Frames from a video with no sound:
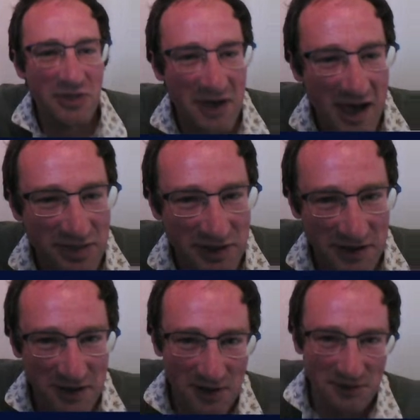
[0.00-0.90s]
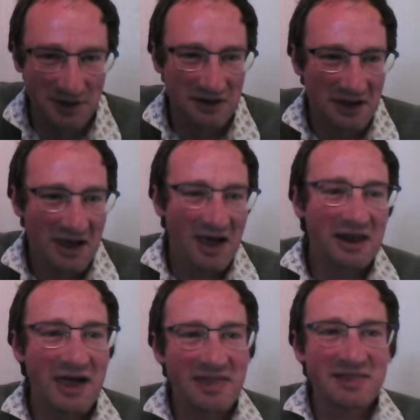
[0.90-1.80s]
Kathy coded. And
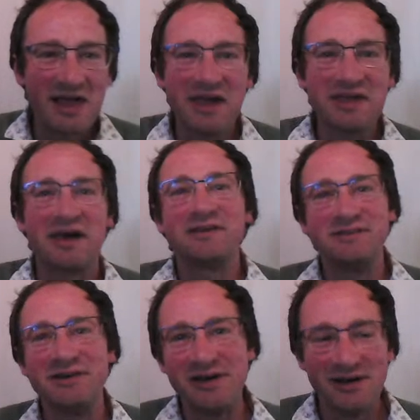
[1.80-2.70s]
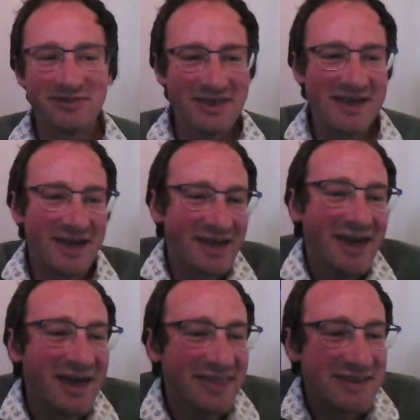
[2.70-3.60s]
again, like, yeah, to her,
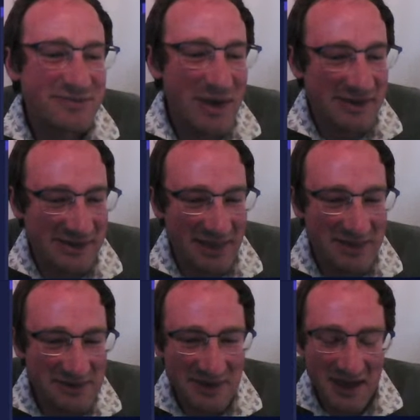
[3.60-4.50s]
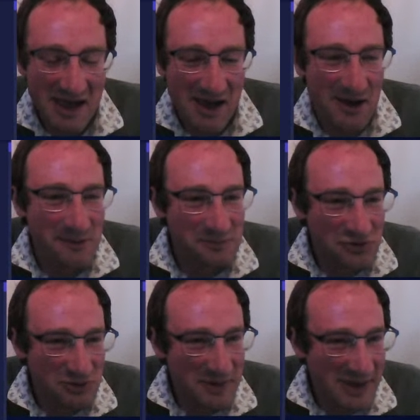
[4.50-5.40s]
this makes sense.
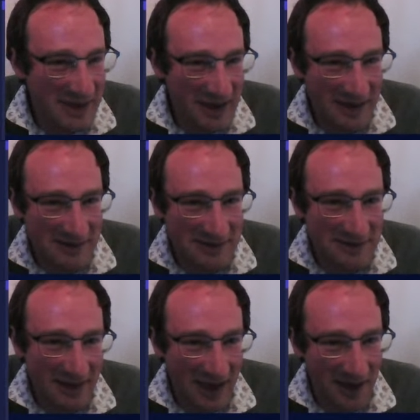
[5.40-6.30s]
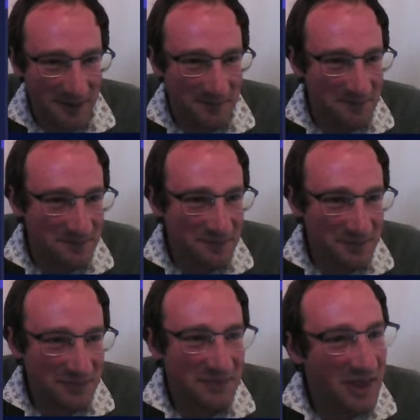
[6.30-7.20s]
To me, it's,
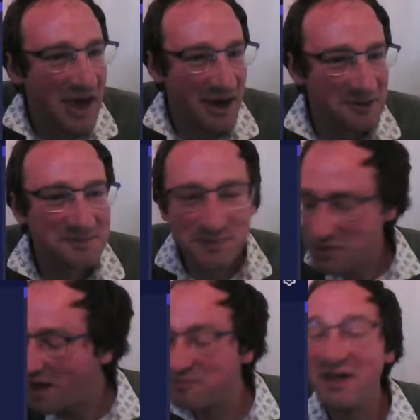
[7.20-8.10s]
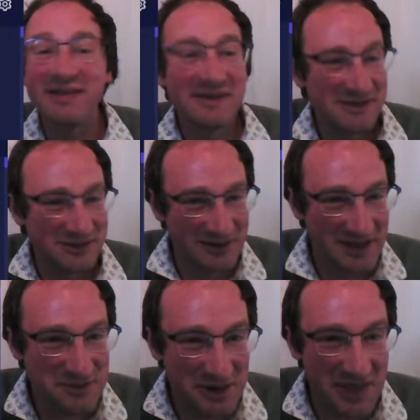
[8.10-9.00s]
yeah, I'm getting used to it,
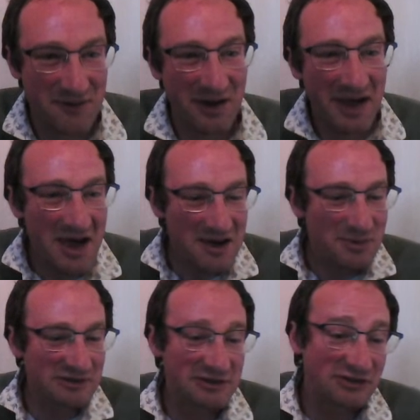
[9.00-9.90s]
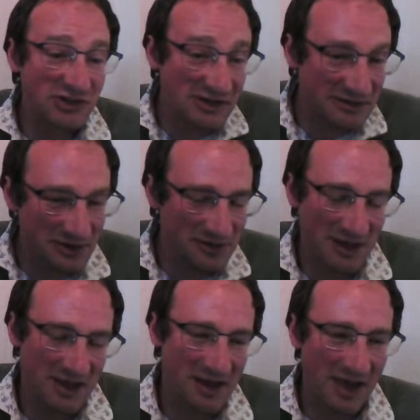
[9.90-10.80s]
let's put it that way. But so she's got
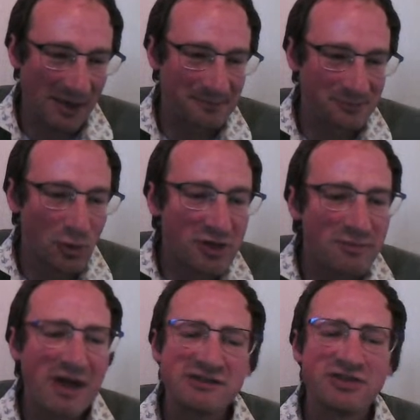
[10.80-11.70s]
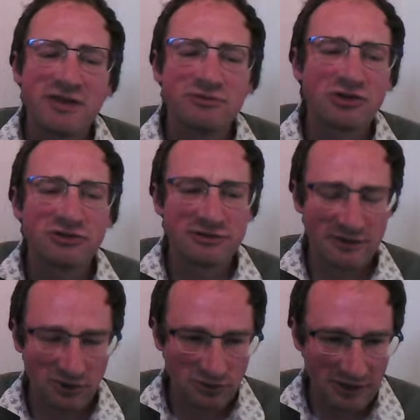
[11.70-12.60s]
one of the major themes,
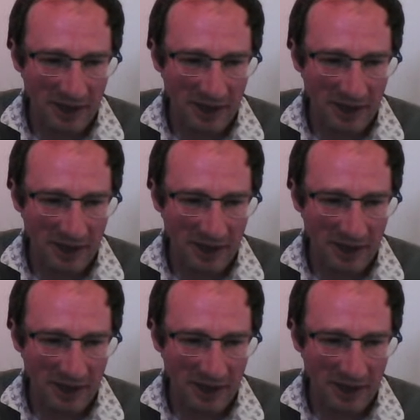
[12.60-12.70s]
because